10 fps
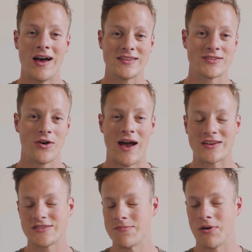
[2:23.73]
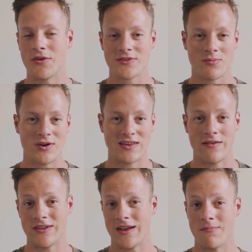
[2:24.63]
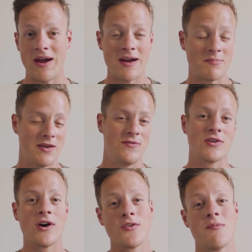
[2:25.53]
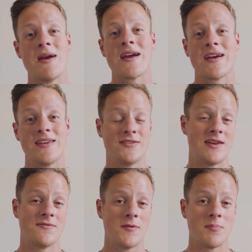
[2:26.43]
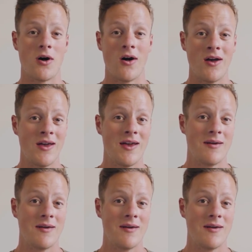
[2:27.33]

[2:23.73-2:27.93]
So actually both sports have a lot of merit, but if you go to America and you say football,